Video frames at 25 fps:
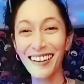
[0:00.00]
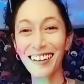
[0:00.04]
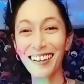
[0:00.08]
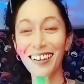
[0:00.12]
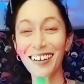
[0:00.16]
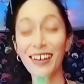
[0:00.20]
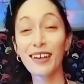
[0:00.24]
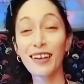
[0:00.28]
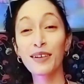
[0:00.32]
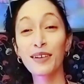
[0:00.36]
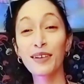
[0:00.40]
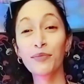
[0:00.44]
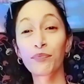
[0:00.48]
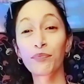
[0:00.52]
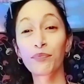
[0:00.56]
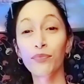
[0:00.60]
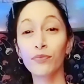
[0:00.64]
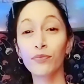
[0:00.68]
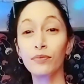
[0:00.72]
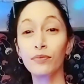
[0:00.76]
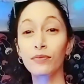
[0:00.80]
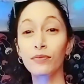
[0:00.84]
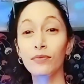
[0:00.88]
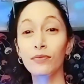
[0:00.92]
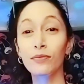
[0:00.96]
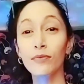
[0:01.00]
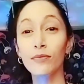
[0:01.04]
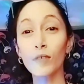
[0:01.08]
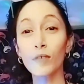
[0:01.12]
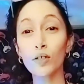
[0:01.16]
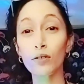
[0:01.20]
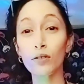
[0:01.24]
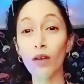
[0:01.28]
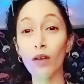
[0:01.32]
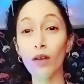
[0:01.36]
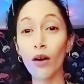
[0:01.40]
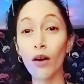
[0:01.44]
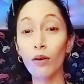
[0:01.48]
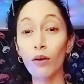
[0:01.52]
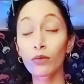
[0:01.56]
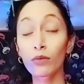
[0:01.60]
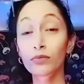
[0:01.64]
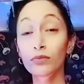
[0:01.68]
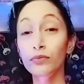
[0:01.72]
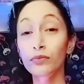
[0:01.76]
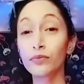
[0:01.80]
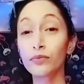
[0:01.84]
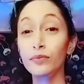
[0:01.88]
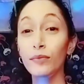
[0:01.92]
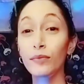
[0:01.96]
uh, so,
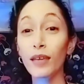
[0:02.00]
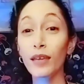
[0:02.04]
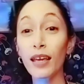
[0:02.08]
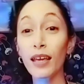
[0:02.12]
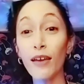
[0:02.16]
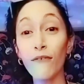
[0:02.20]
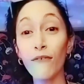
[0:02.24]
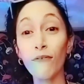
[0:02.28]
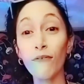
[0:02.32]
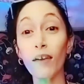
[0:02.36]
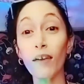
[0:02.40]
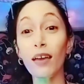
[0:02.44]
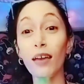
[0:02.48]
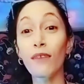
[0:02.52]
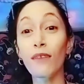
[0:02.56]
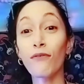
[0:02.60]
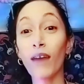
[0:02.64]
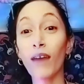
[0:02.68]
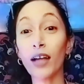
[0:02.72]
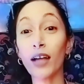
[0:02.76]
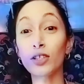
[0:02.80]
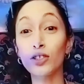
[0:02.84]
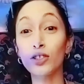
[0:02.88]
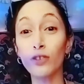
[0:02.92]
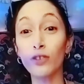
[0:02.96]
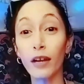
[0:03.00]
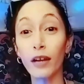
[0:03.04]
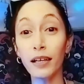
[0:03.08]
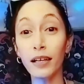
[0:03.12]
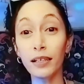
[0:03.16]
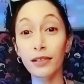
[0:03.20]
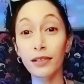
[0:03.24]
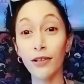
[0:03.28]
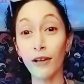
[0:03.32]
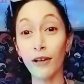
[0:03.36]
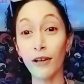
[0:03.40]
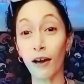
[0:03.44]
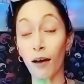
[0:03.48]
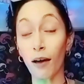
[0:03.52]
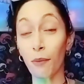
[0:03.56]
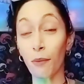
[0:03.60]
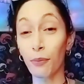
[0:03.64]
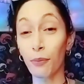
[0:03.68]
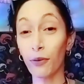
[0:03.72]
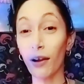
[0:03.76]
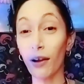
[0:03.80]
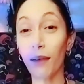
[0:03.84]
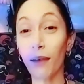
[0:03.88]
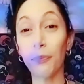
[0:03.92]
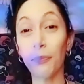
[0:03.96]
if if I train you on
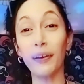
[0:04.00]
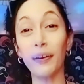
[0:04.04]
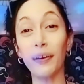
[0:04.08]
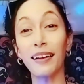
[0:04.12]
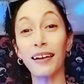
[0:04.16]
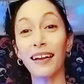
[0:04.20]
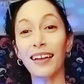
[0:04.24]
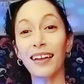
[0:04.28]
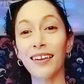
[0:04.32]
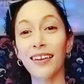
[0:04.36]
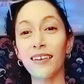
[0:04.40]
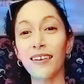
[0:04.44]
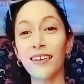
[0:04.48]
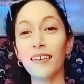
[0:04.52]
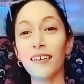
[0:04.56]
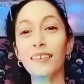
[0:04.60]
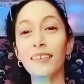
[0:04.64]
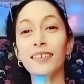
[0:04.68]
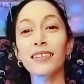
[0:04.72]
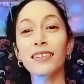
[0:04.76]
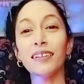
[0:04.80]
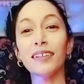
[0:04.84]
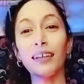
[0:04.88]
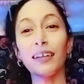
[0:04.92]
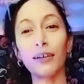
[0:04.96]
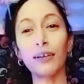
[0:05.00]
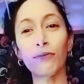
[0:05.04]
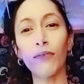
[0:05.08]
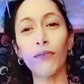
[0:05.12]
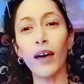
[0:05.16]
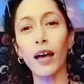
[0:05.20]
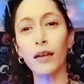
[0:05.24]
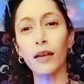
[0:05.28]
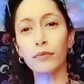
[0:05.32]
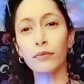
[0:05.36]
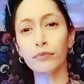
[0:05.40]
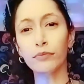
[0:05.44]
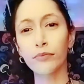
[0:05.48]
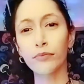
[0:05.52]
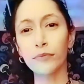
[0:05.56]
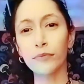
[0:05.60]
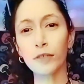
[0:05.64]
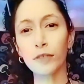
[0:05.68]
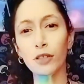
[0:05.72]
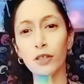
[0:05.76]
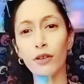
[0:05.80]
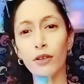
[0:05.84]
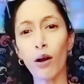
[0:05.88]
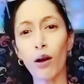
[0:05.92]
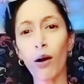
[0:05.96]
propaganda and if I
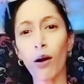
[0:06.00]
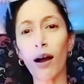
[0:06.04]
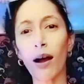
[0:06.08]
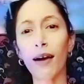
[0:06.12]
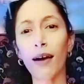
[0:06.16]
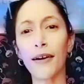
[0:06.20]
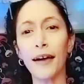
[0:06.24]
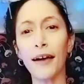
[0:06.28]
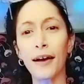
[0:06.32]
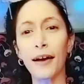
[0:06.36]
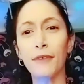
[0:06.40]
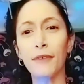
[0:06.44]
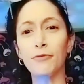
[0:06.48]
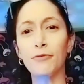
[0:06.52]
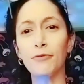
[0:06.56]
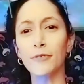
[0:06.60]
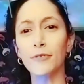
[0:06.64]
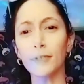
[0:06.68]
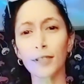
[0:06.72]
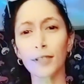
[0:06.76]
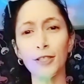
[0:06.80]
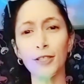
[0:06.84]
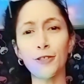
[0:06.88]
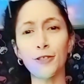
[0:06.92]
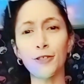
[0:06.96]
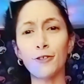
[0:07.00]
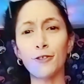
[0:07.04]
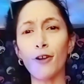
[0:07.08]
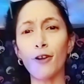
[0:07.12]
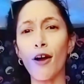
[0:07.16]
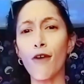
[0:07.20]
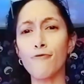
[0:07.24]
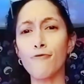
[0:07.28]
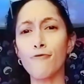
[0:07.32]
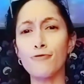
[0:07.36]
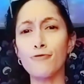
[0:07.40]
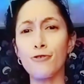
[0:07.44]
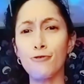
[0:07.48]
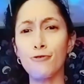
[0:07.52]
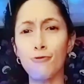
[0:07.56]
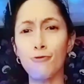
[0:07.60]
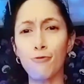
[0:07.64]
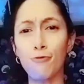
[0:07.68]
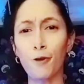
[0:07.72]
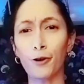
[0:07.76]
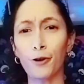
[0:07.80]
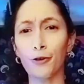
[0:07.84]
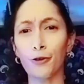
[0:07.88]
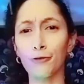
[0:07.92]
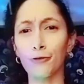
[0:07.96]
you know, I, I've released you out into the
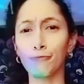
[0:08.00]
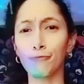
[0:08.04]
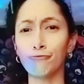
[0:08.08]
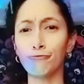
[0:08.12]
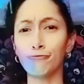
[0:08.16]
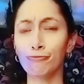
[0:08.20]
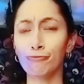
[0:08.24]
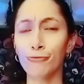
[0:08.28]
world.